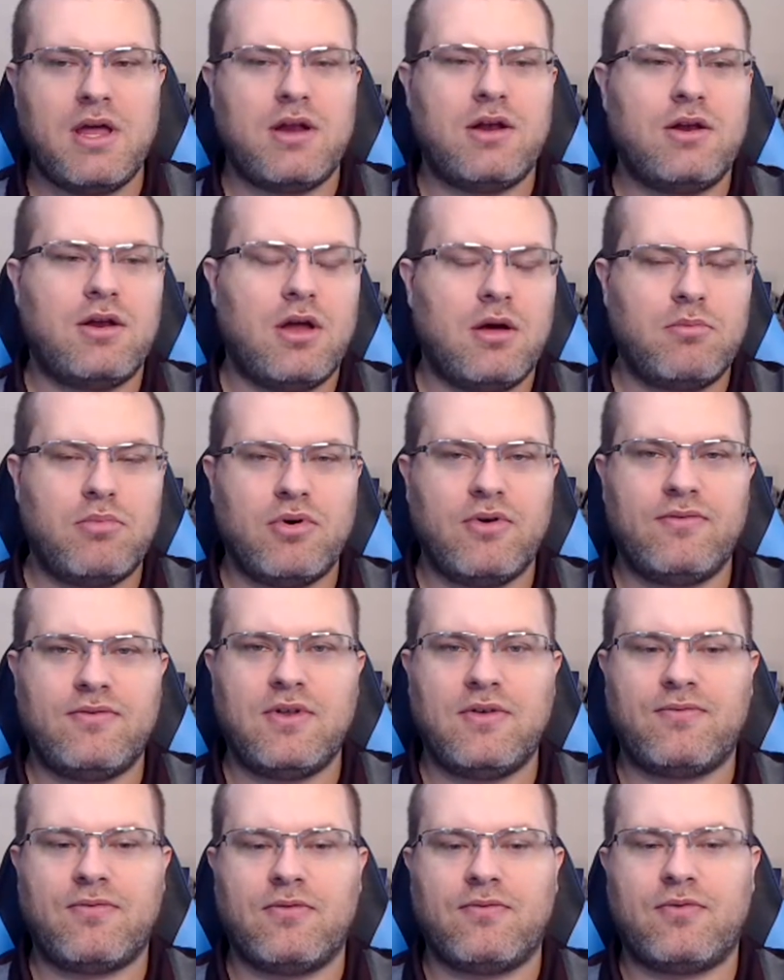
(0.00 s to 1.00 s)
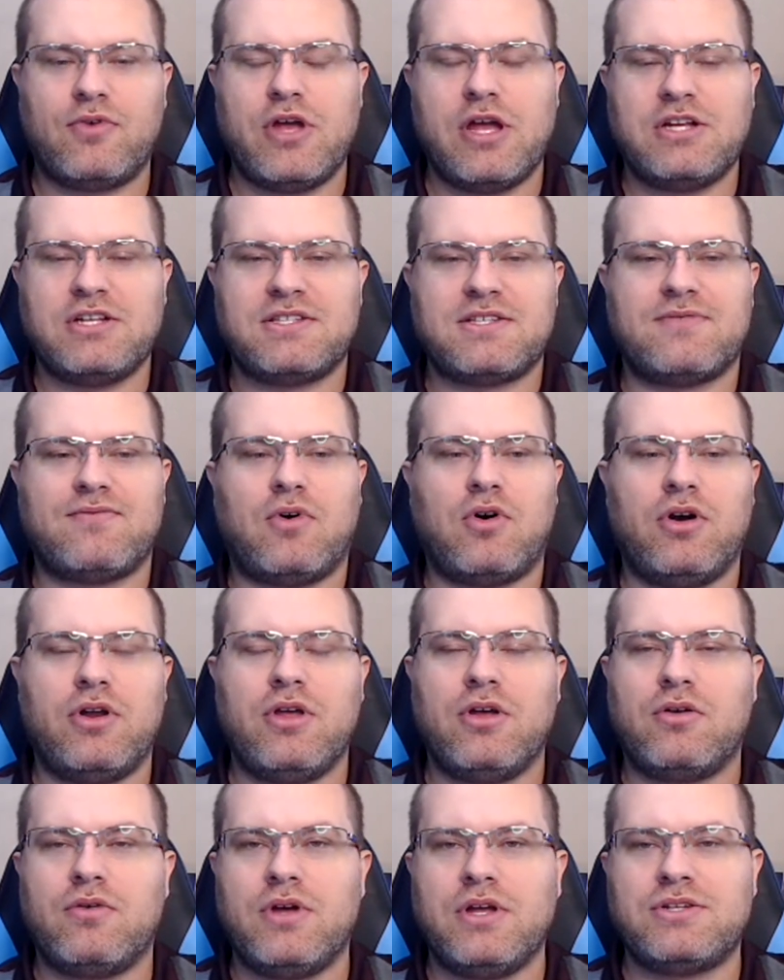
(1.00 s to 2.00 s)
number of different free agents have already
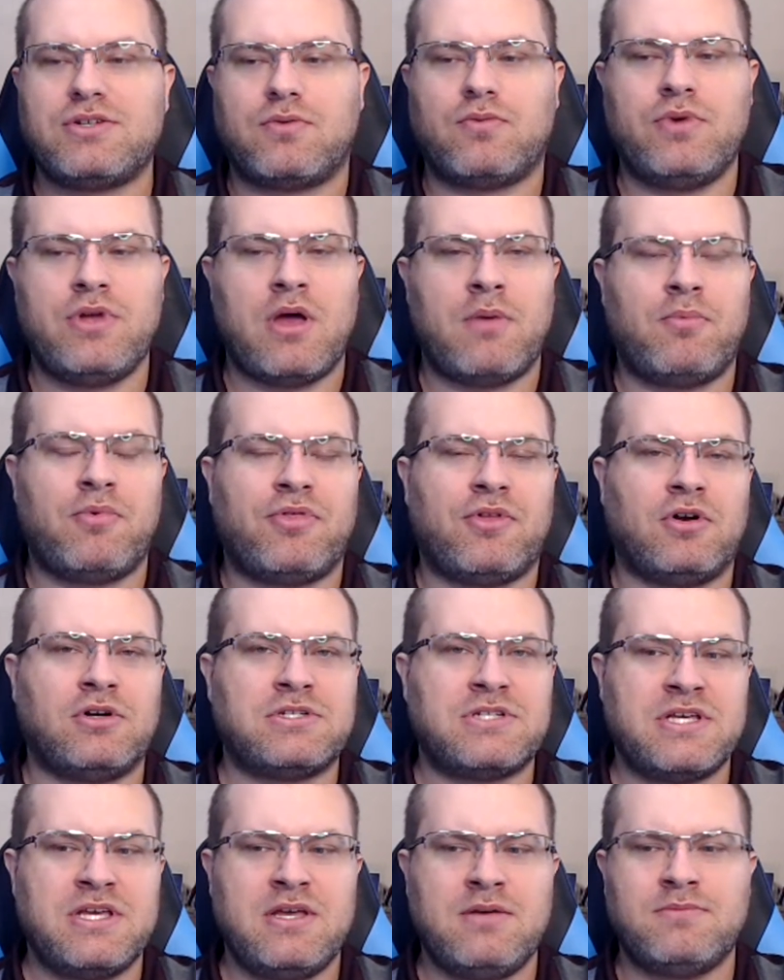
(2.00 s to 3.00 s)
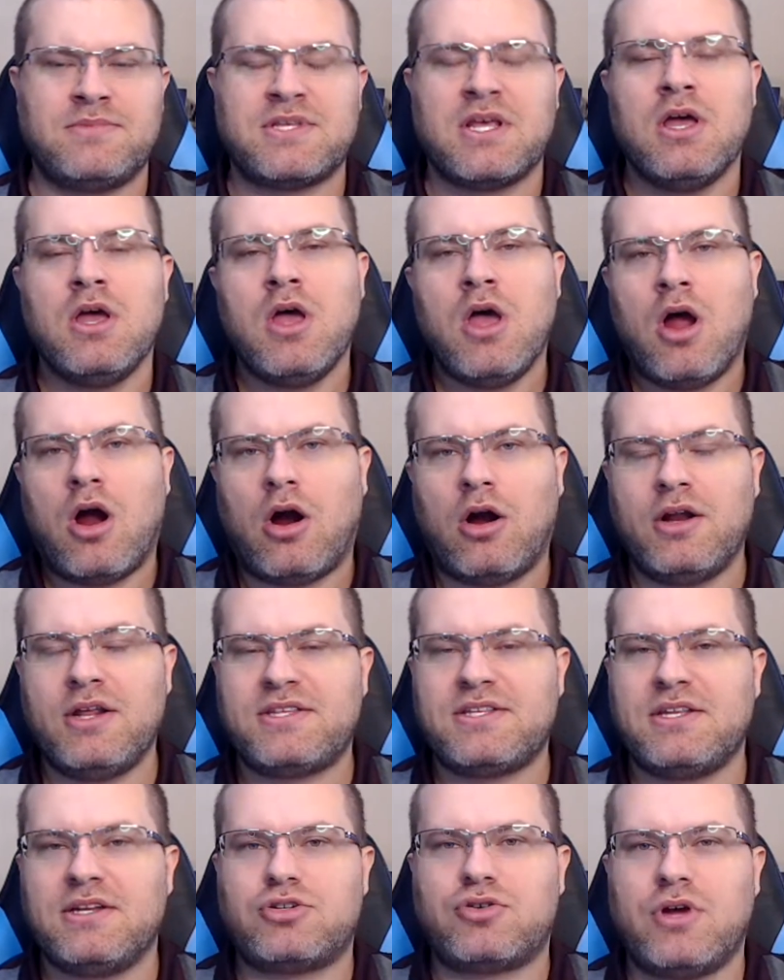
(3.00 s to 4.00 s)
agreed to re-up with their teams. Already
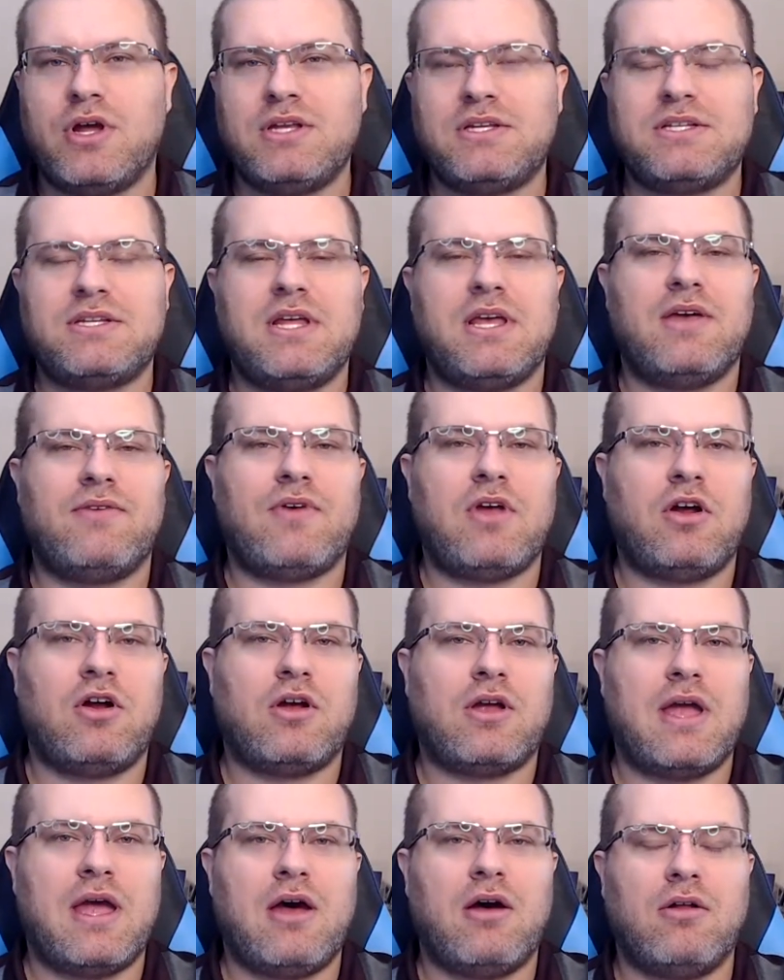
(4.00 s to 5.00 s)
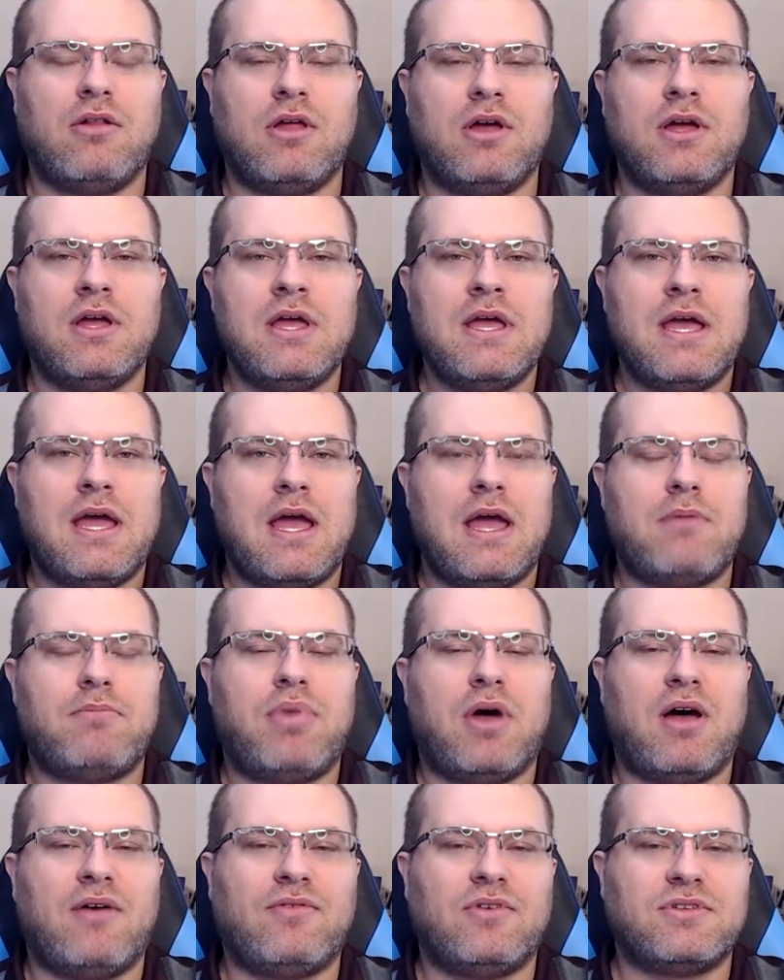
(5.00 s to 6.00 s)
seen a trade today of Eric Howla and
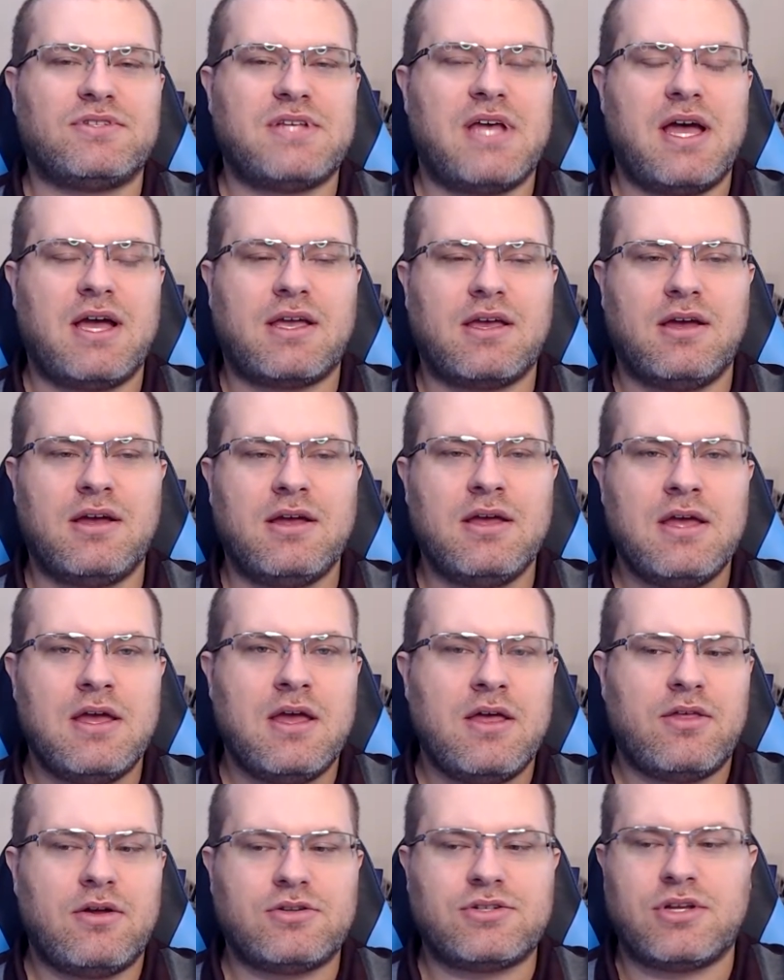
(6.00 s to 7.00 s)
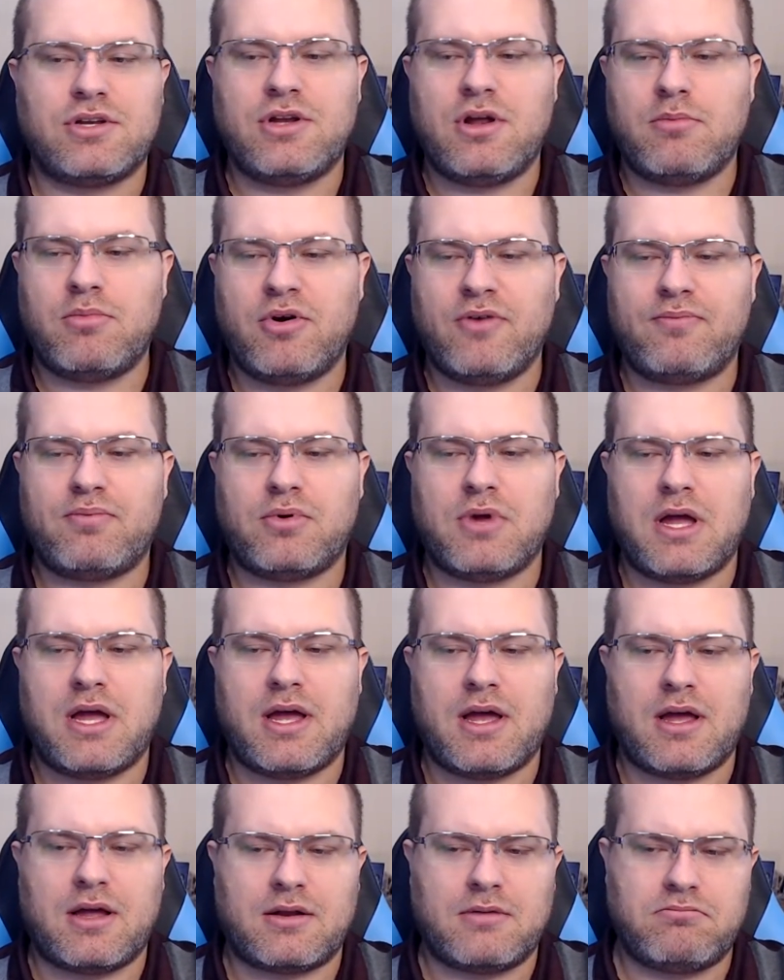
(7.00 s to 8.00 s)
Pavel Zacha. There's a number
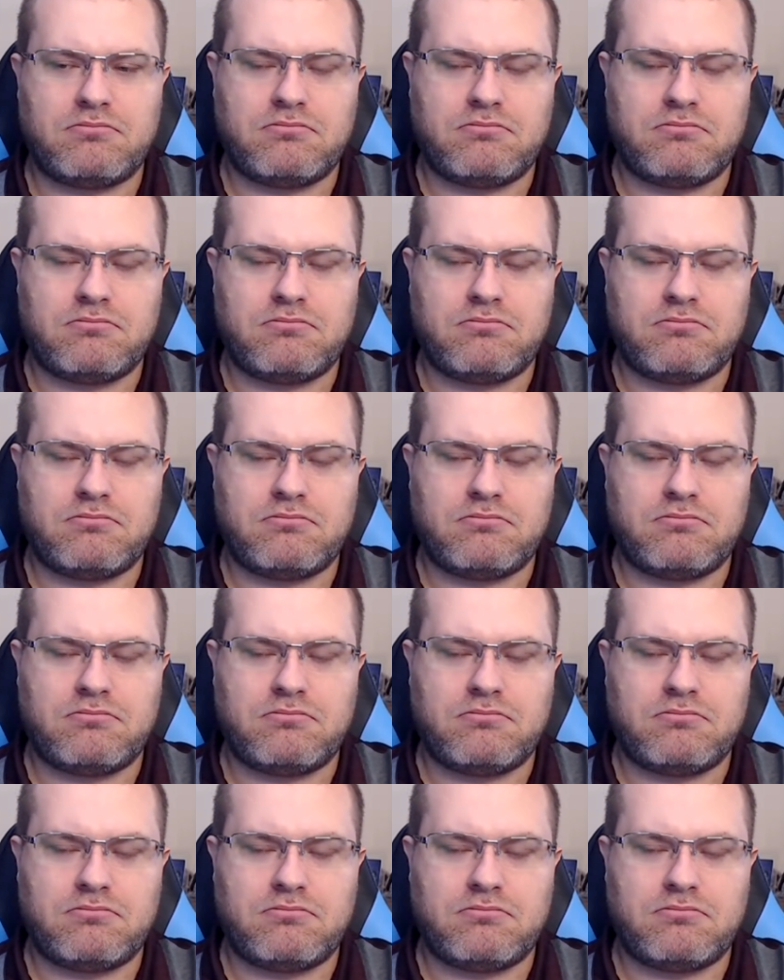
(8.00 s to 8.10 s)
of